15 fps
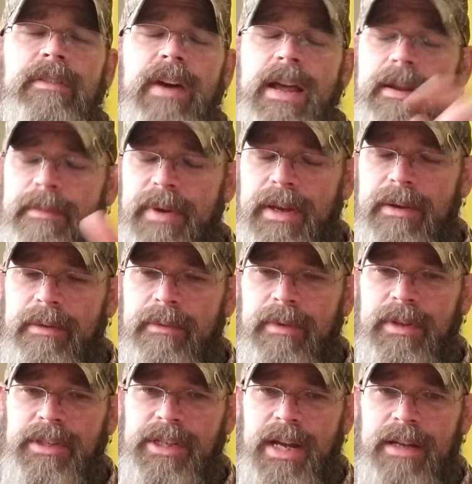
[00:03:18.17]
If I had to pick
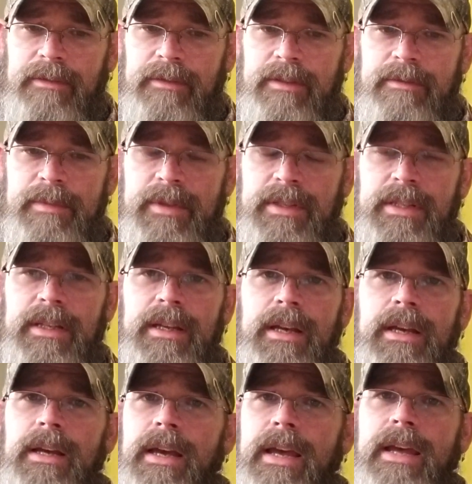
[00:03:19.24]
one genre of music,
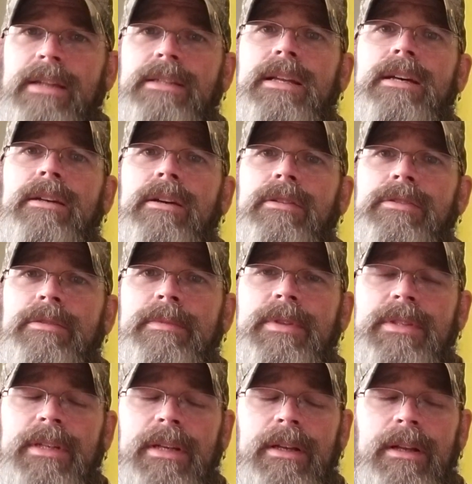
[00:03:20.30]
hands down country
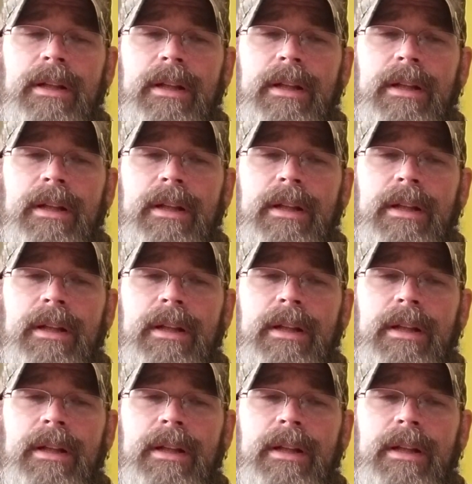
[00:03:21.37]
music.